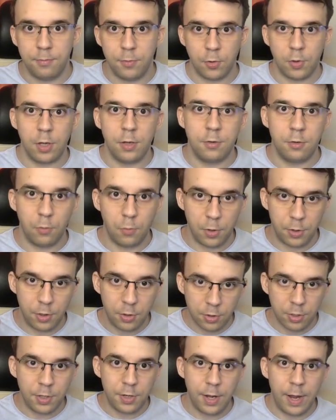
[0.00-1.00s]
Okay, so we're
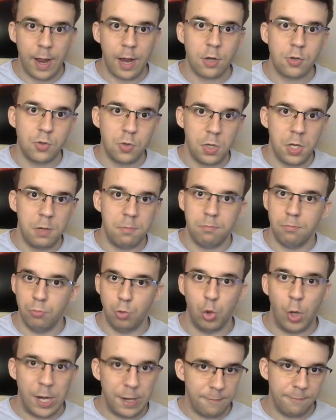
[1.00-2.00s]
not gonna actually
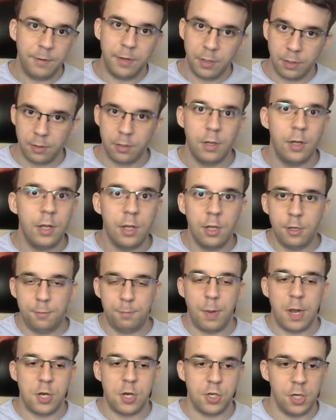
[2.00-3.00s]
do anything
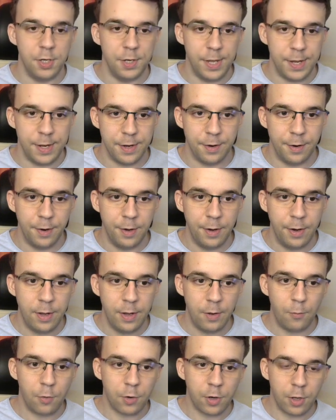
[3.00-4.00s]
special there.
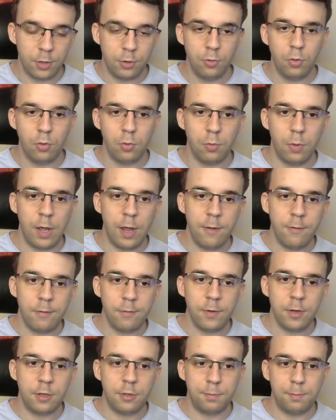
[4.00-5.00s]
We're gonna do
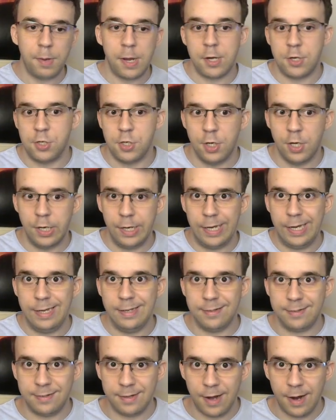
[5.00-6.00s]
everything special
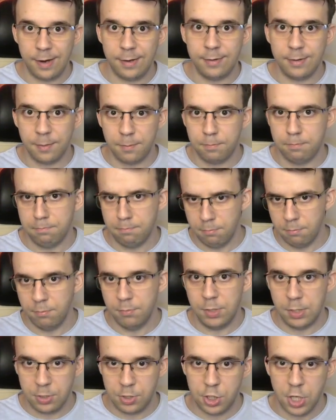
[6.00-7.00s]
inside the,
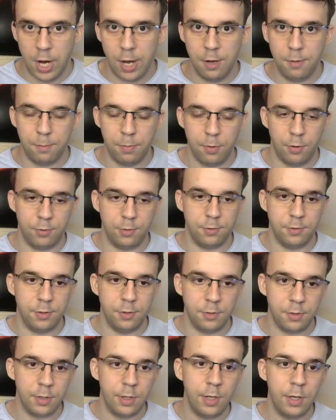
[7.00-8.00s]
the child
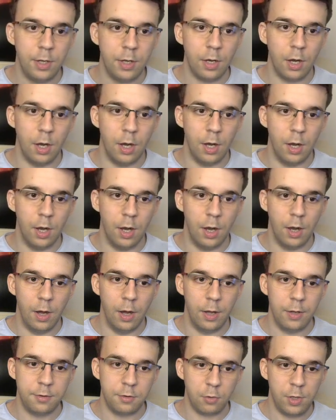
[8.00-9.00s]
processes. Uh,
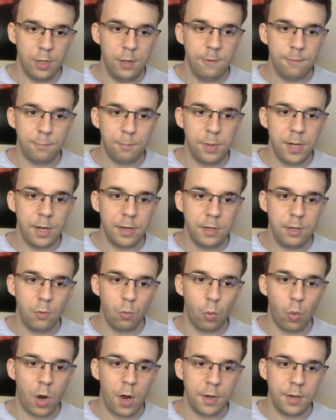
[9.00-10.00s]
so if PID
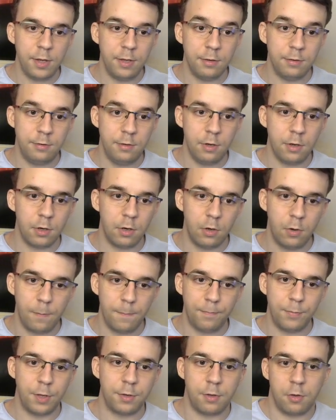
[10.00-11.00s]
one is zero,
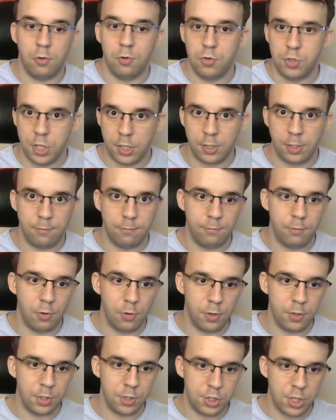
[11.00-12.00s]
that's how you check if you're
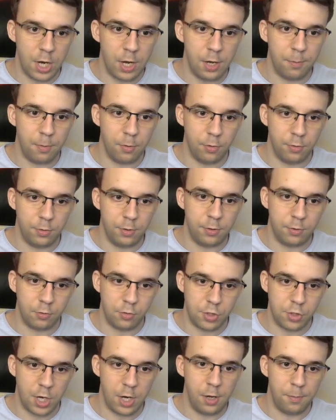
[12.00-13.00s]
in the child process, so
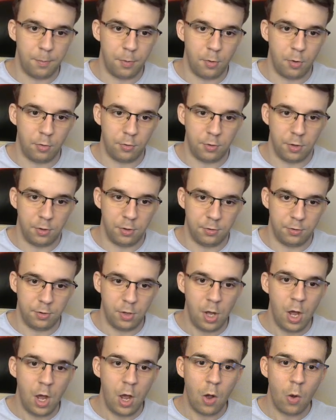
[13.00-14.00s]
child process
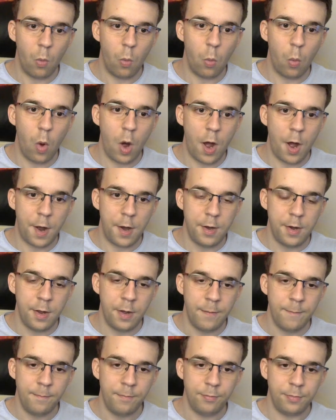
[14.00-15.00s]
one,
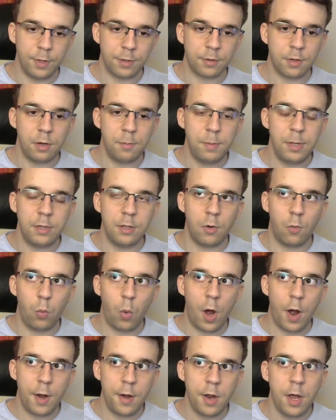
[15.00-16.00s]
that's gonna be the
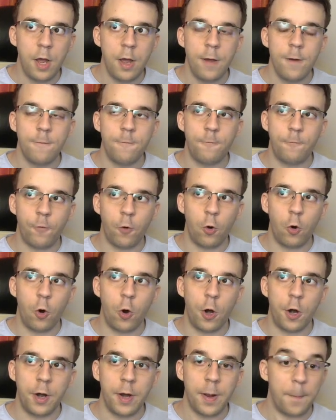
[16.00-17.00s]
one
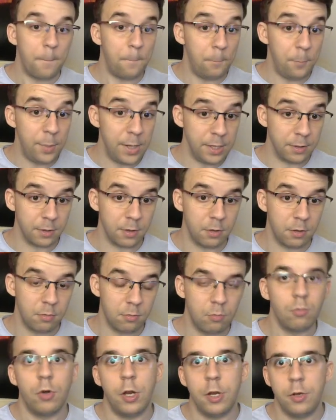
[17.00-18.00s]
for ping,
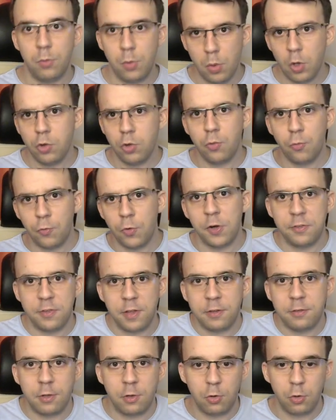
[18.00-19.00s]
right? We want to first
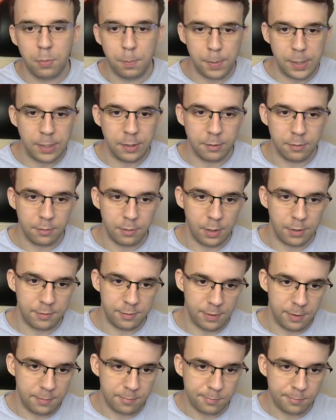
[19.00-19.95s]
execute ping, let's say.